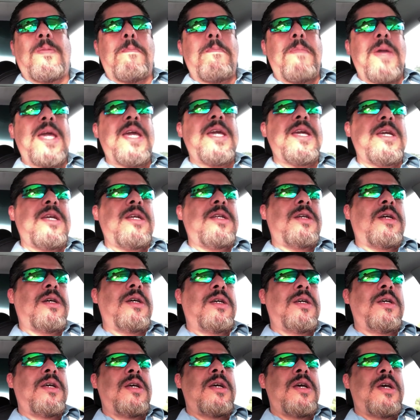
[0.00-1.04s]
made
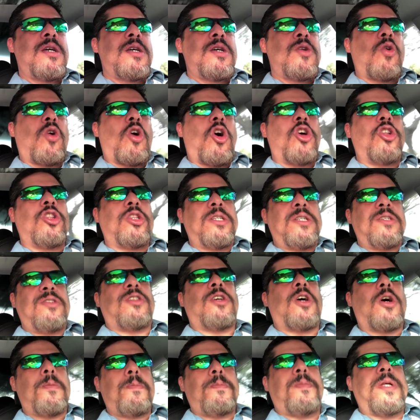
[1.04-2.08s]
on this
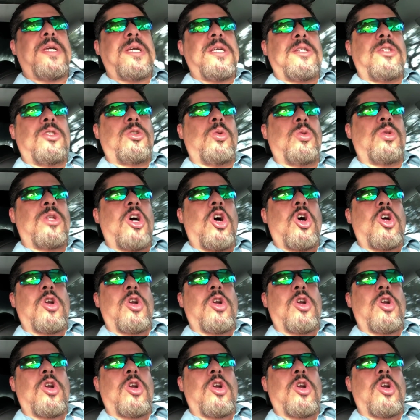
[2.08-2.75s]
update to the